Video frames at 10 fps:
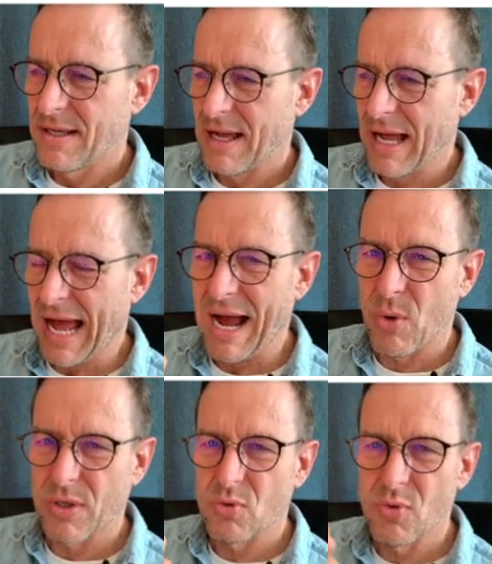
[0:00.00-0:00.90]

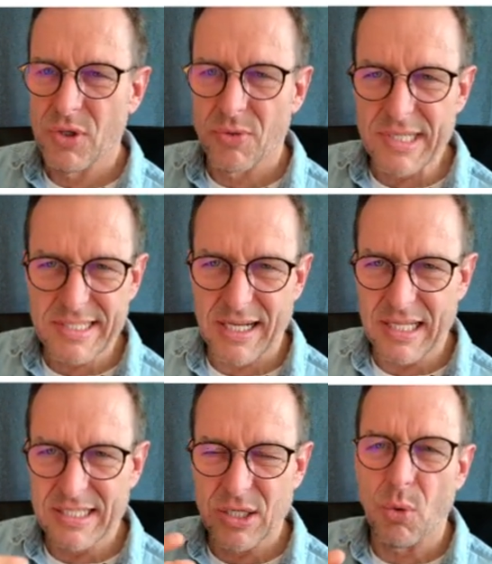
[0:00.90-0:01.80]
How do your
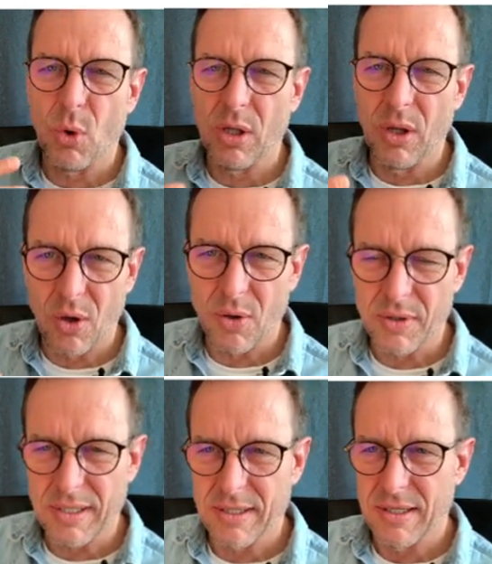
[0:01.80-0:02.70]
results go
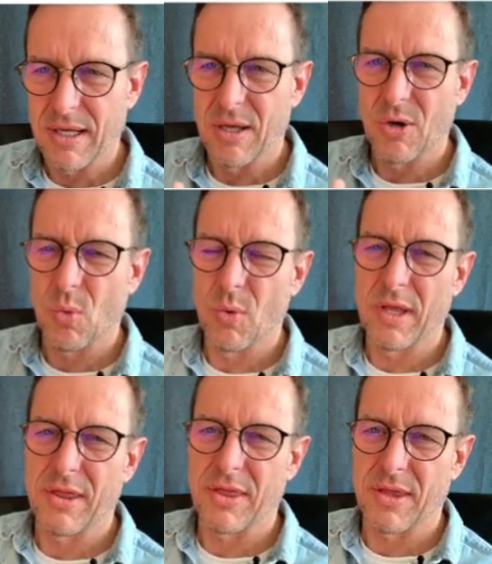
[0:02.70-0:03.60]
along
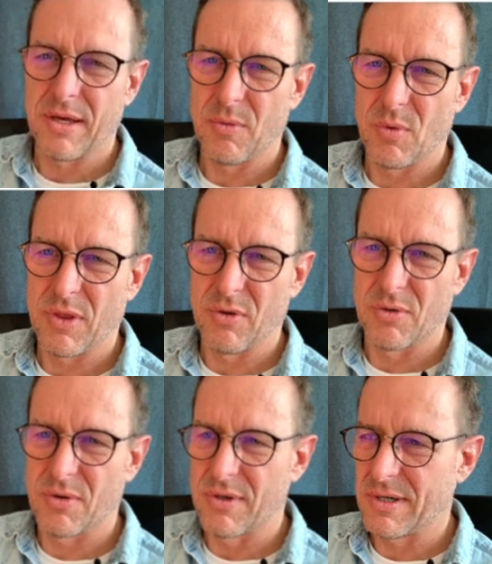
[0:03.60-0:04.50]
with
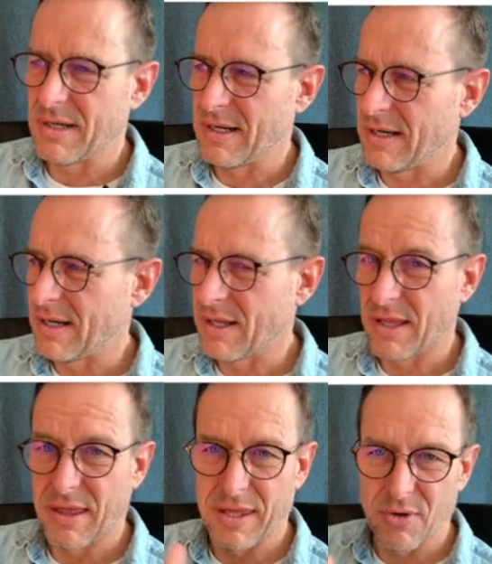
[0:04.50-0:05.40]
your
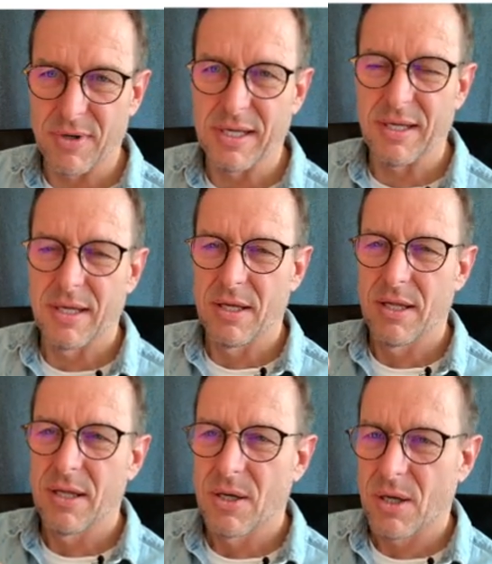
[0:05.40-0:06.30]
theory,
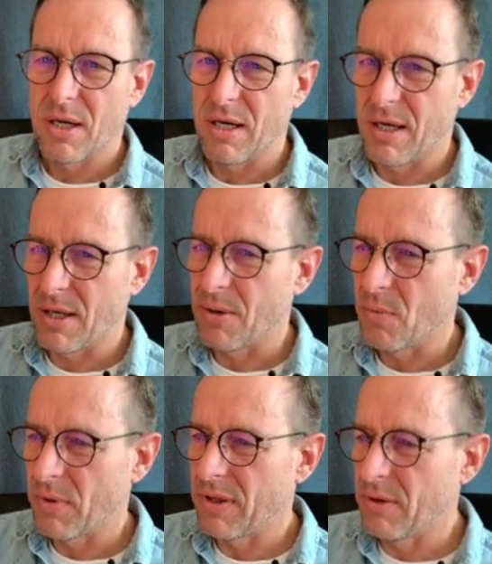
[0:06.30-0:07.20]

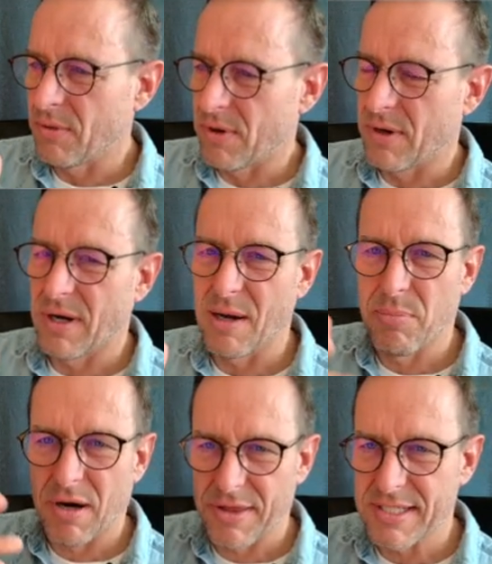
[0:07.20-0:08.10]
with your
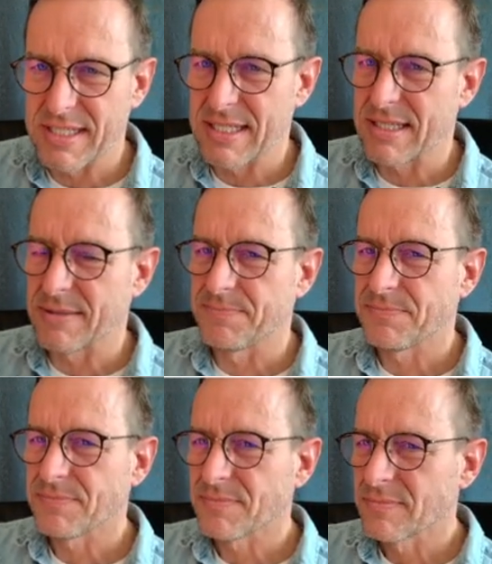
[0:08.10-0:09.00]
hypothesis,
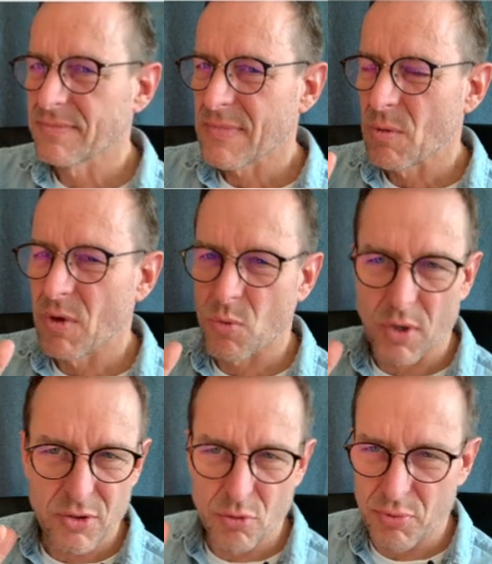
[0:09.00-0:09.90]
with
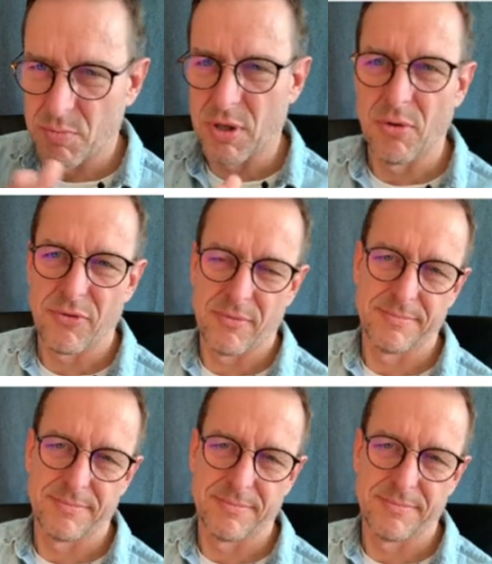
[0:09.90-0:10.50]
what you propose?